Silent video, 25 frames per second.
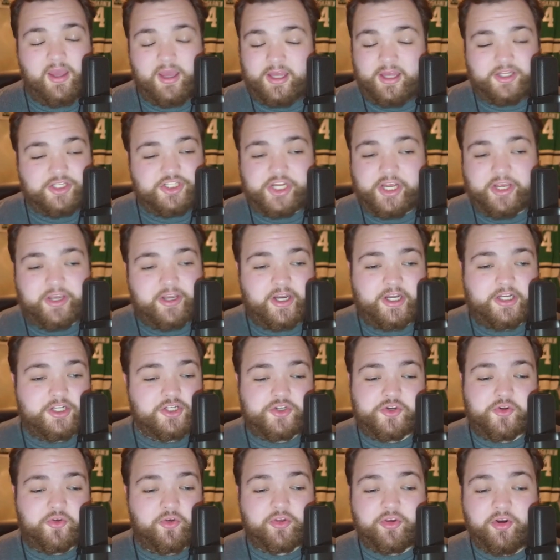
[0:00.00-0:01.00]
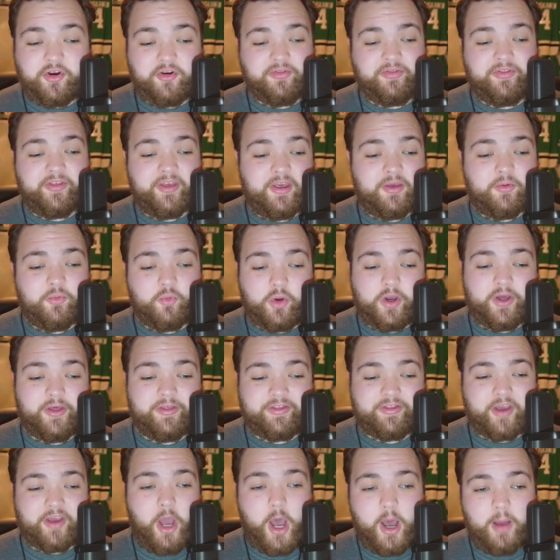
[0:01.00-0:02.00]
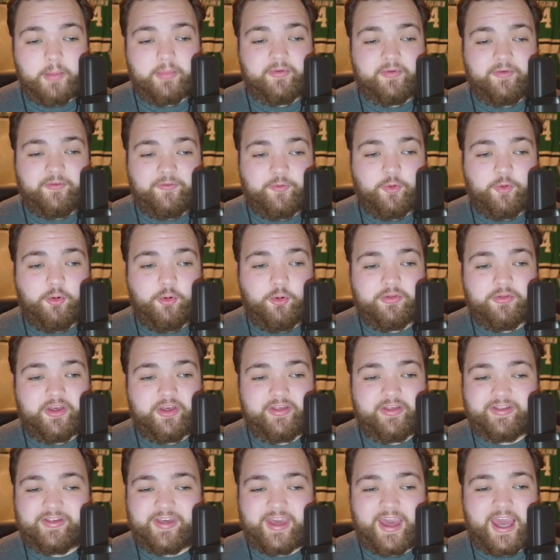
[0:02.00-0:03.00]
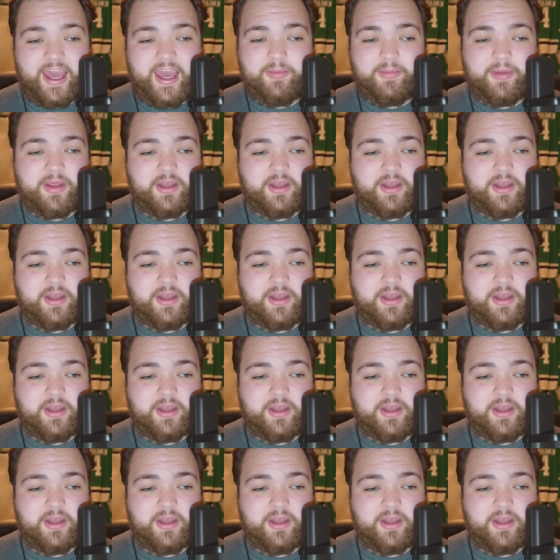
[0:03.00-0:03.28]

Jake Oettinger certainly was up for this game,